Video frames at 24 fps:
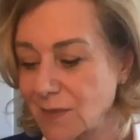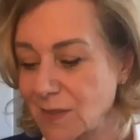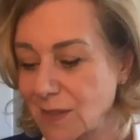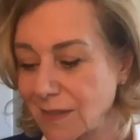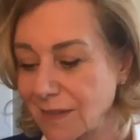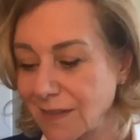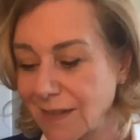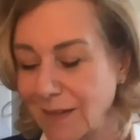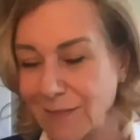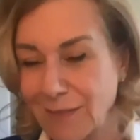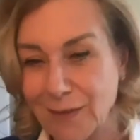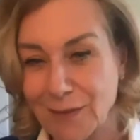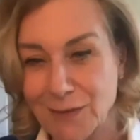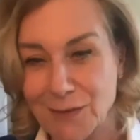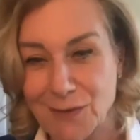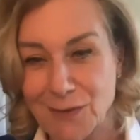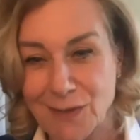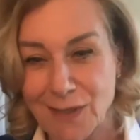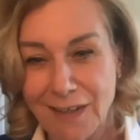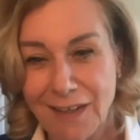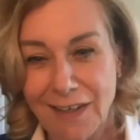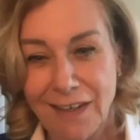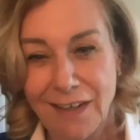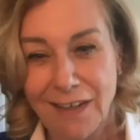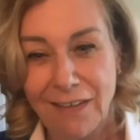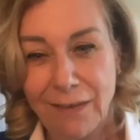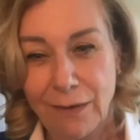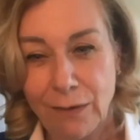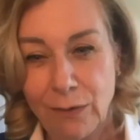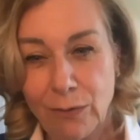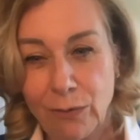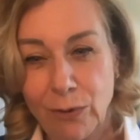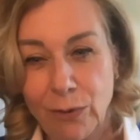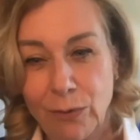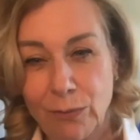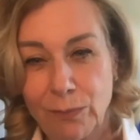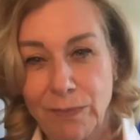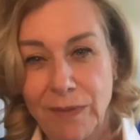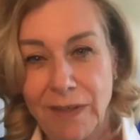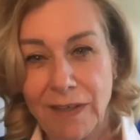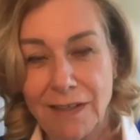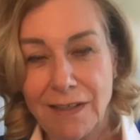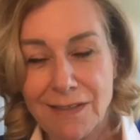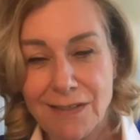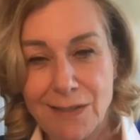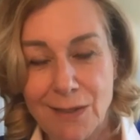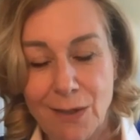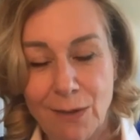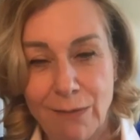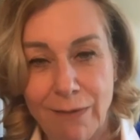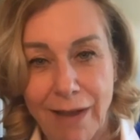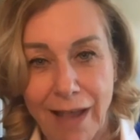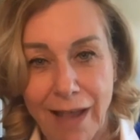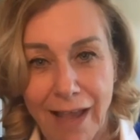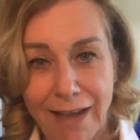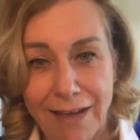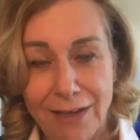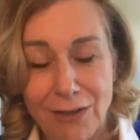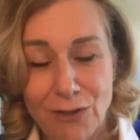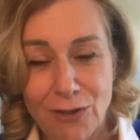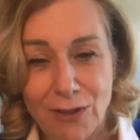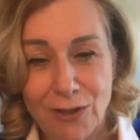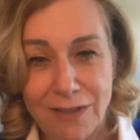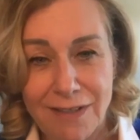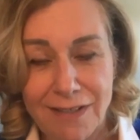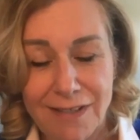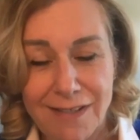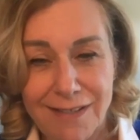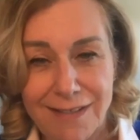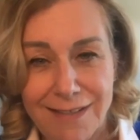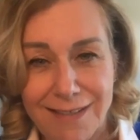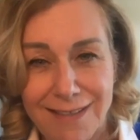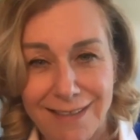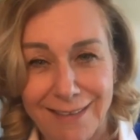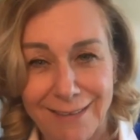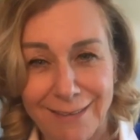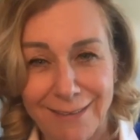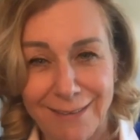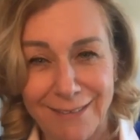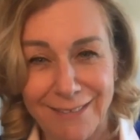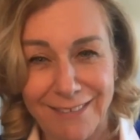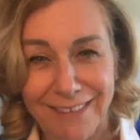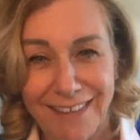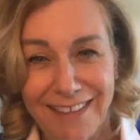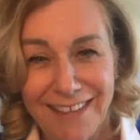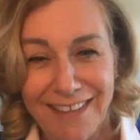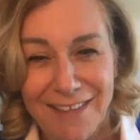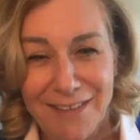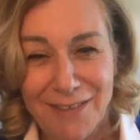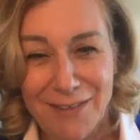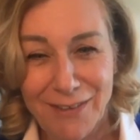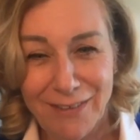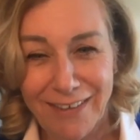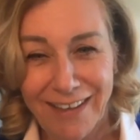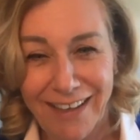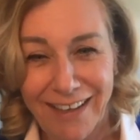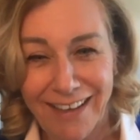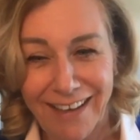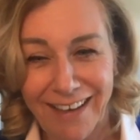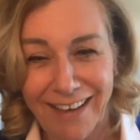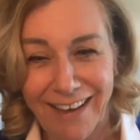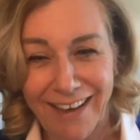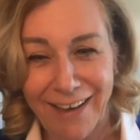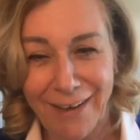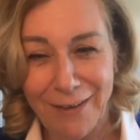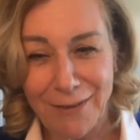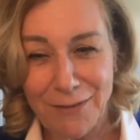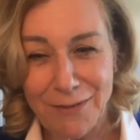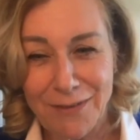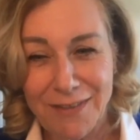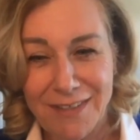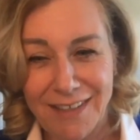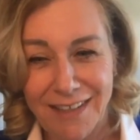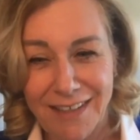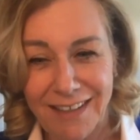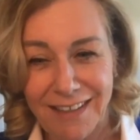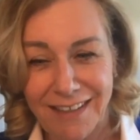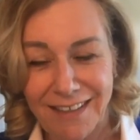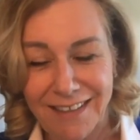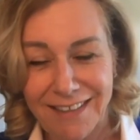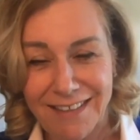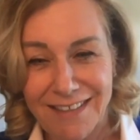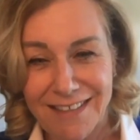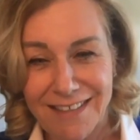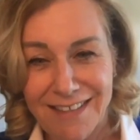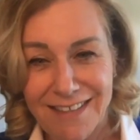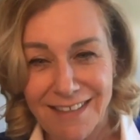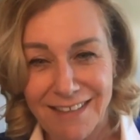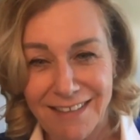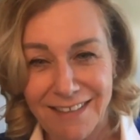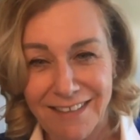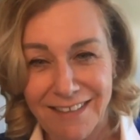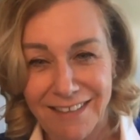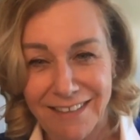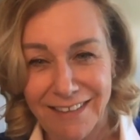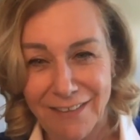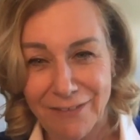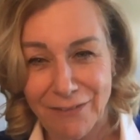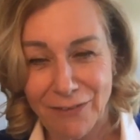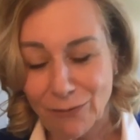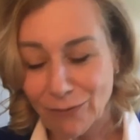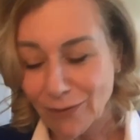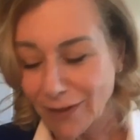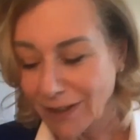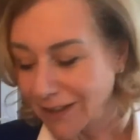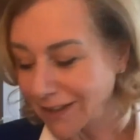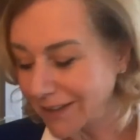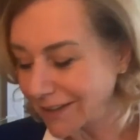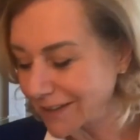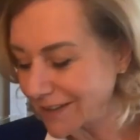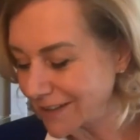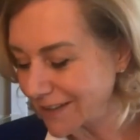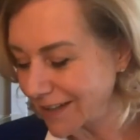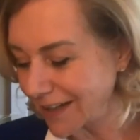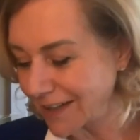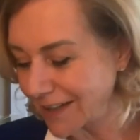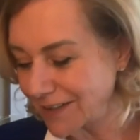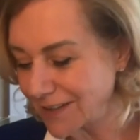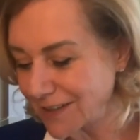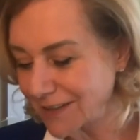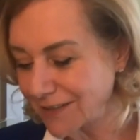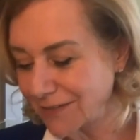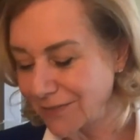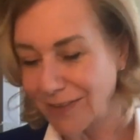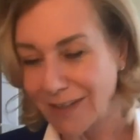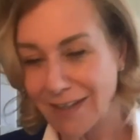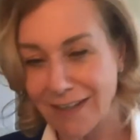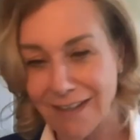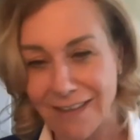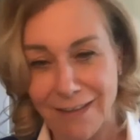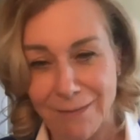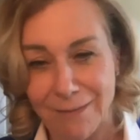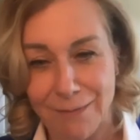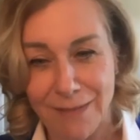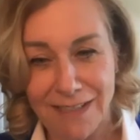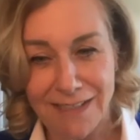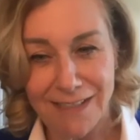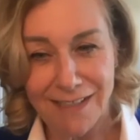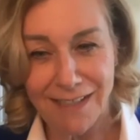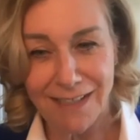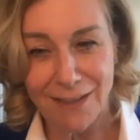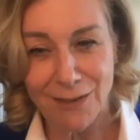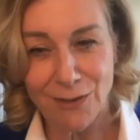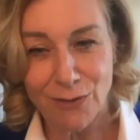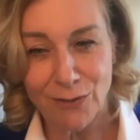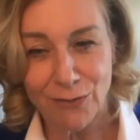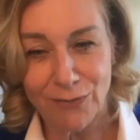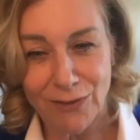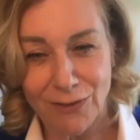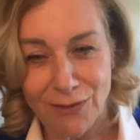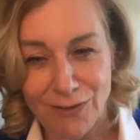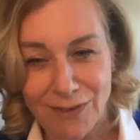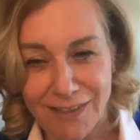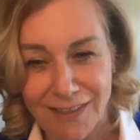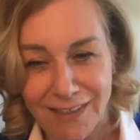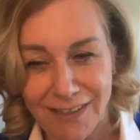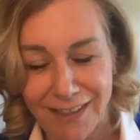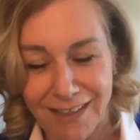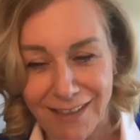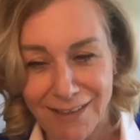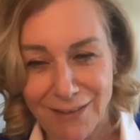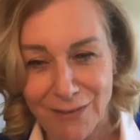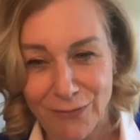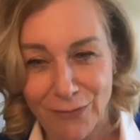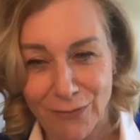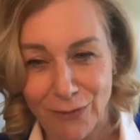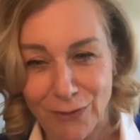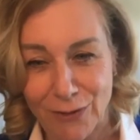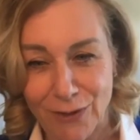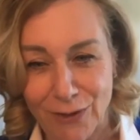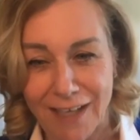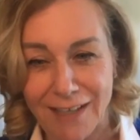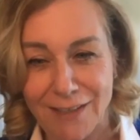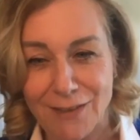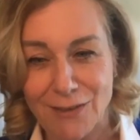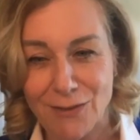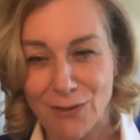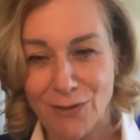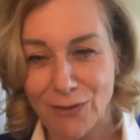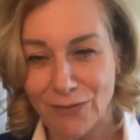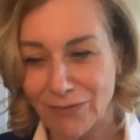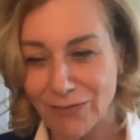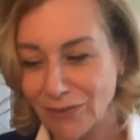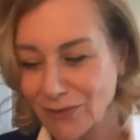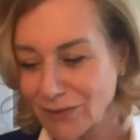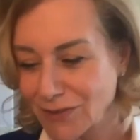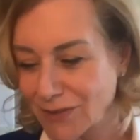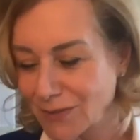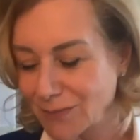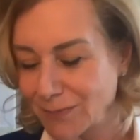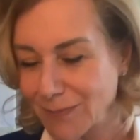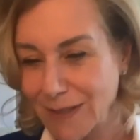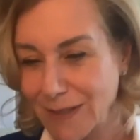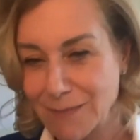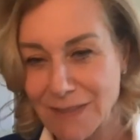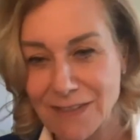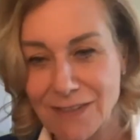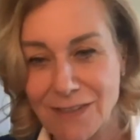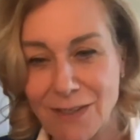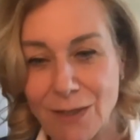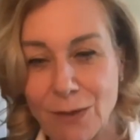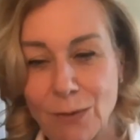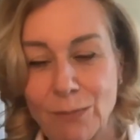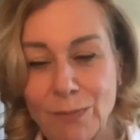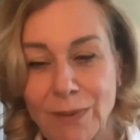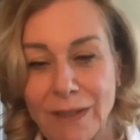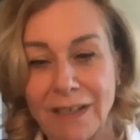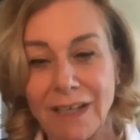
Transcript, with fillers: then there's the group that is so anxious to to get out and uh, if you want to identify them as introverts and extro- extroverts maybe so but